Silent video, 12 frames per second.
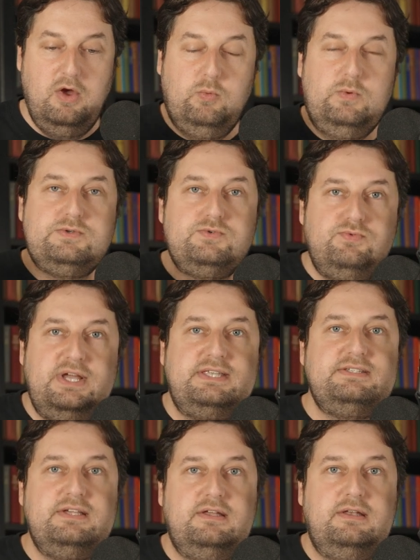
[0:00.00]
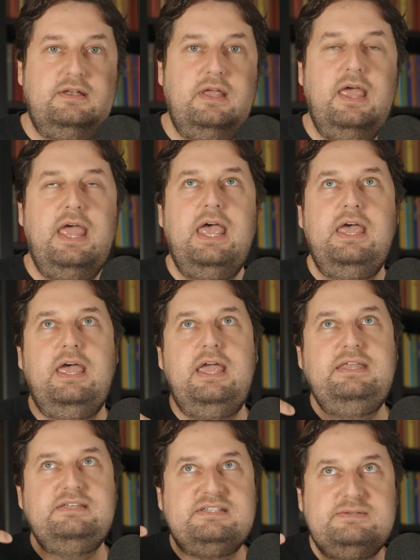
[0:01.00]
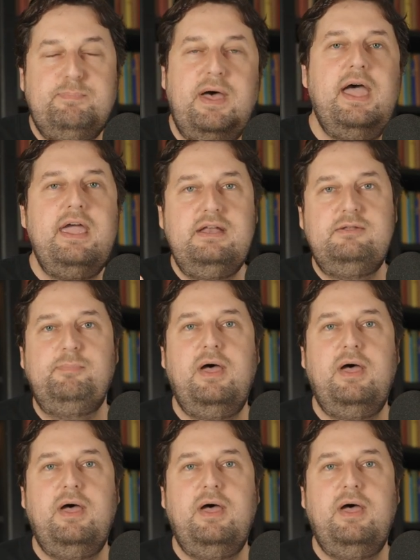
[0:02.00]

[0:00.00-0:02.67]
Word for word: was written inspired